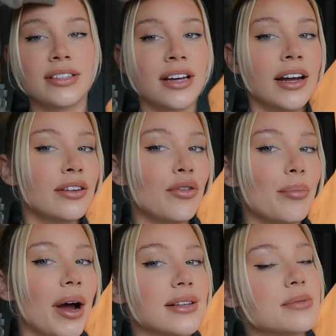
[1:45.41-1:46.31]
this kind of
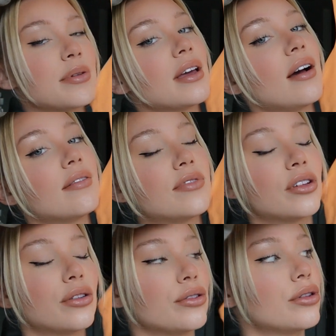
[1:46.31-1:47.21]
reminds me of the
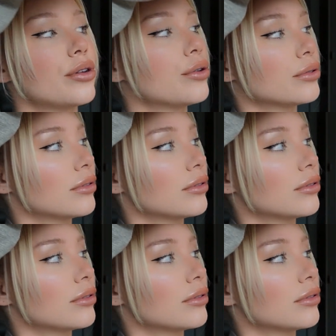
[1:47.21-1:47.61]
Lulu